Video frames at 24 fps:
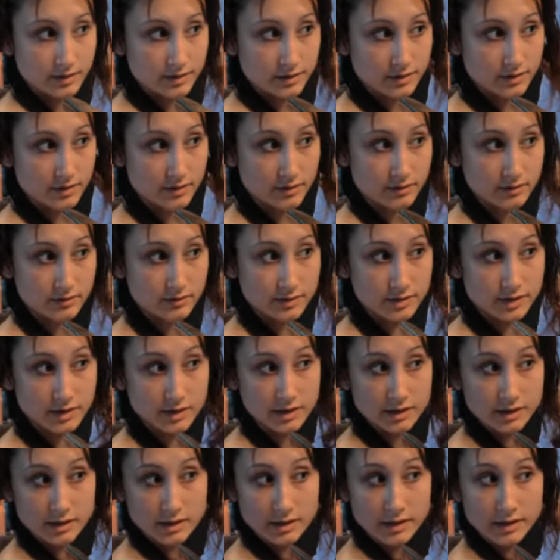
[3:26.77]
So it's
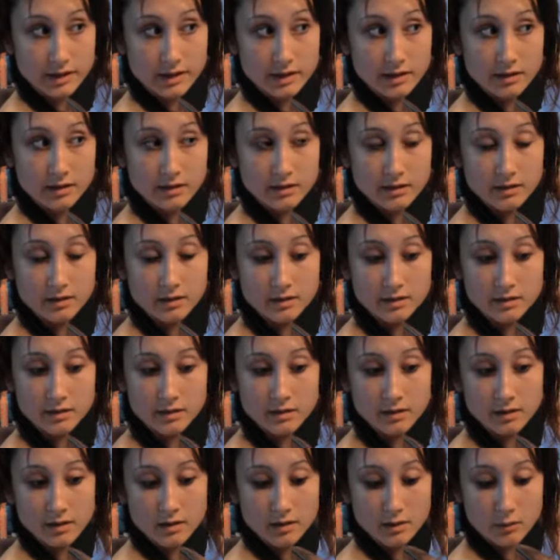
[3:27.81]
just the
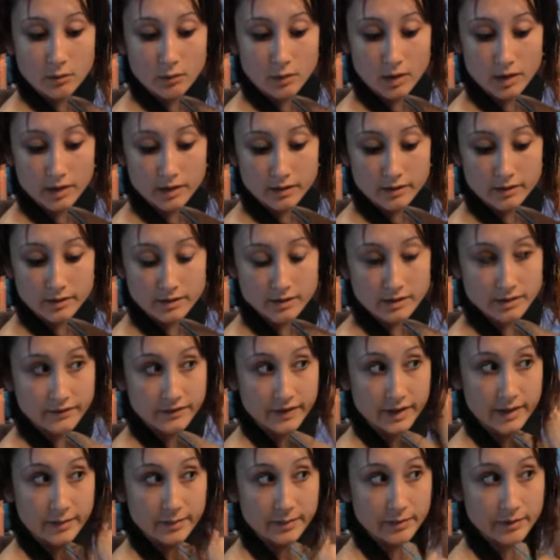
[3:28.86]
water that's
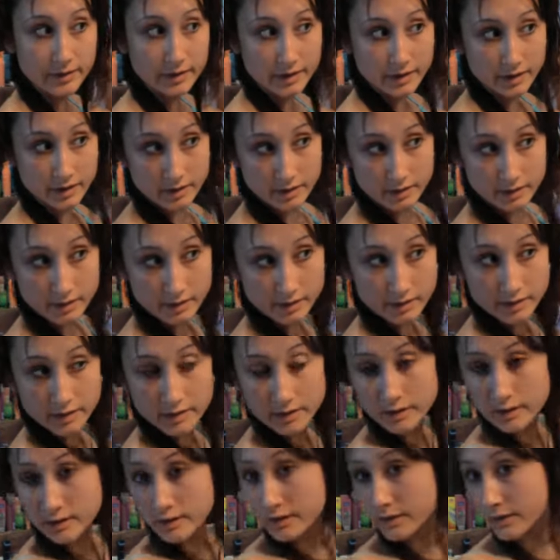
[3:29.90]
evaporating.
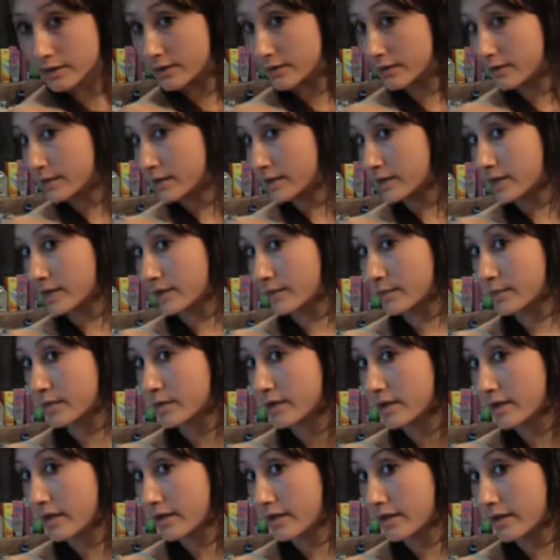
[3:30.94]
You can take
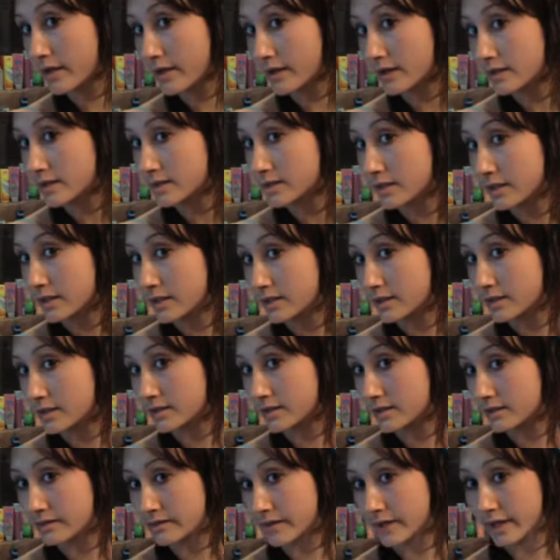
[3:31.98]
pretty thick
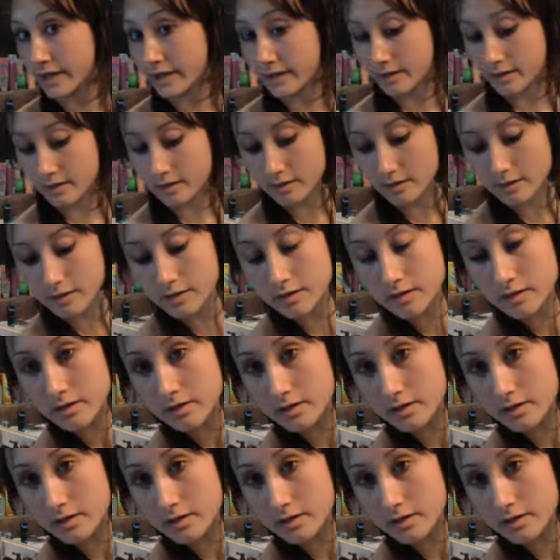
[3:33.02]
sections of hair,